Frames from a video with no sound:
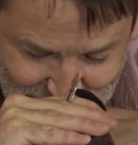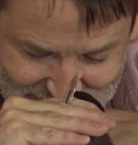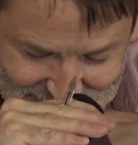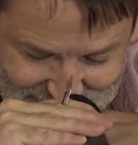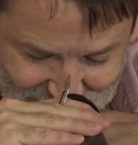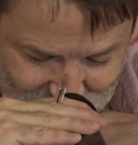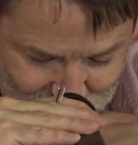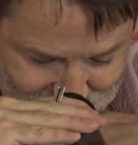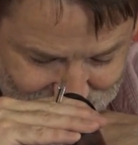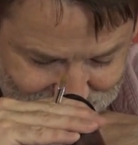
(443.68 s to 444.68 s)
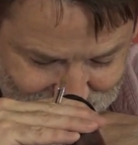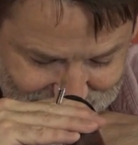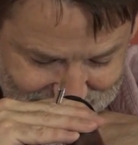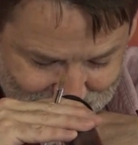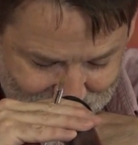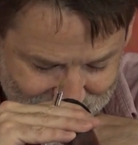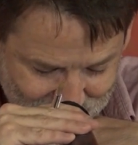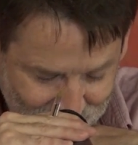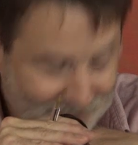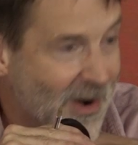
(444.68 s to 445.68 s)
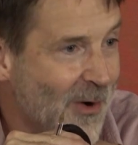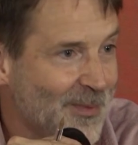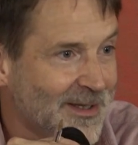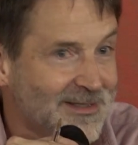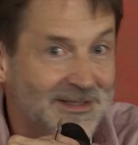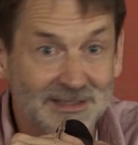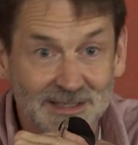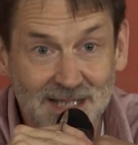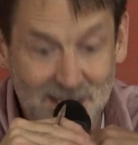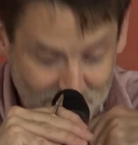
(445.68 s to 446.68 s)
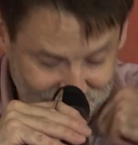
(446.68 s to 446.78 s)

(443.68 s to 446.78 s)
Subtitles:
but it's still worth talking about. And what I'm hoping is that today we'll